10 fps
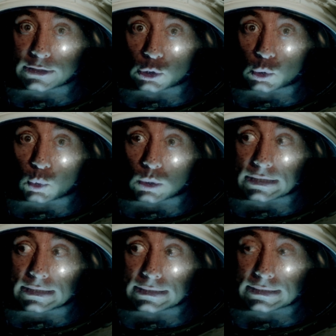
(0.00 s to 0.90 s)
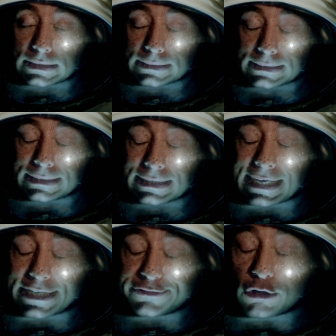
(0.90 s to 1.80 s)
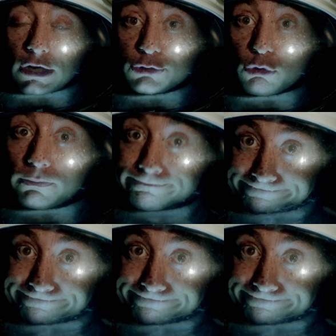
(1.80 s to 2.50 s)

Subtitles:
To the little astronaut's room.